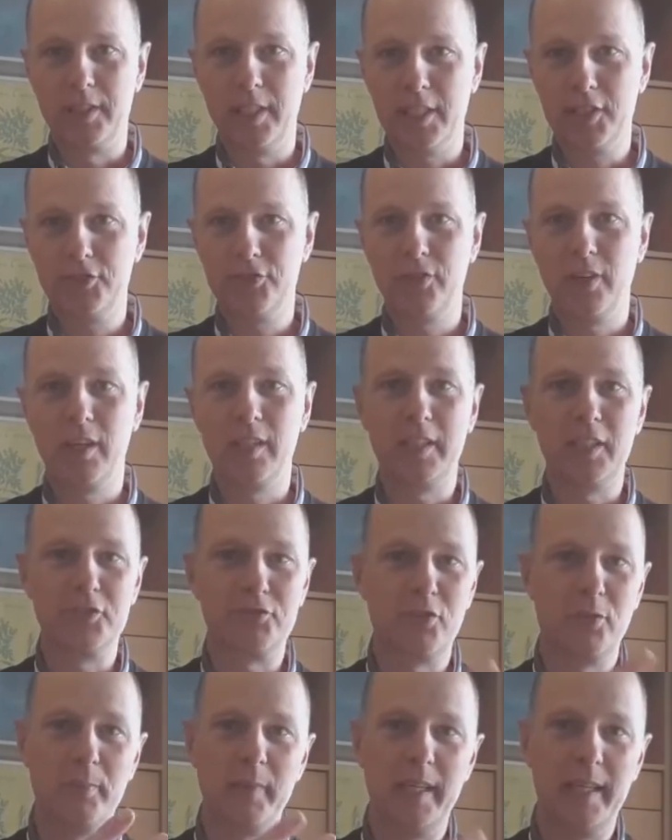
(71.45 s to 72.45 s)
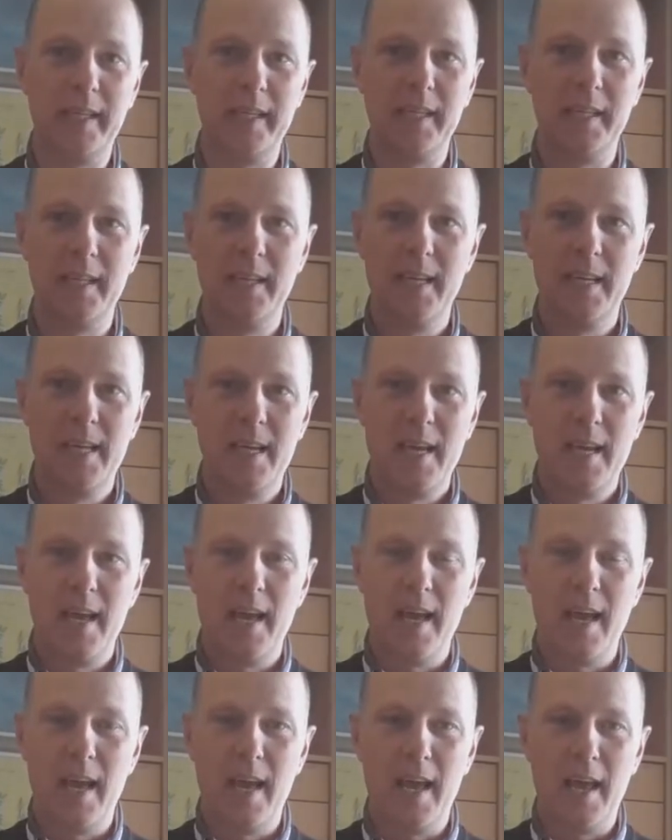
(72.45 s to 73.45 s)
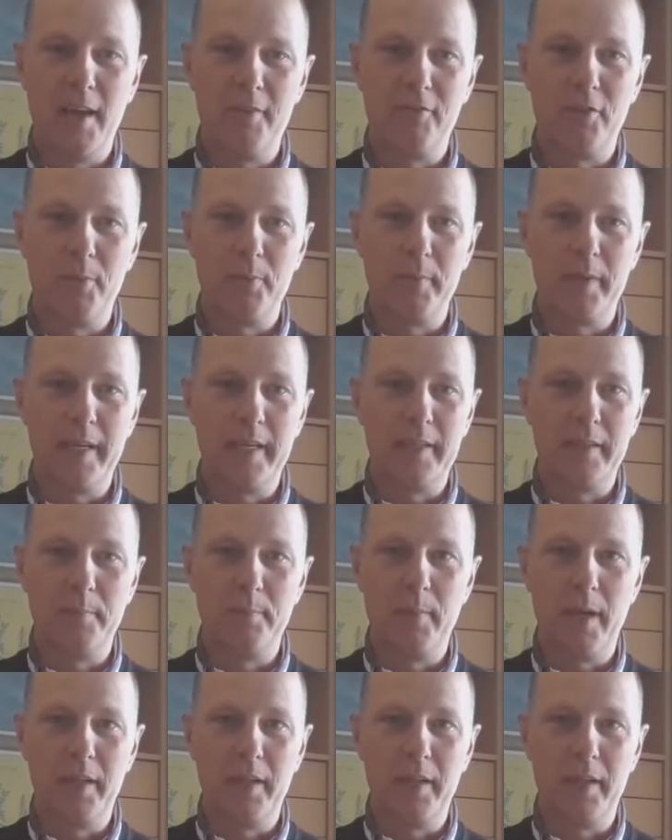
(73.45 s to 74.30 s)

JazzFunk is for me, the, uh, for me the,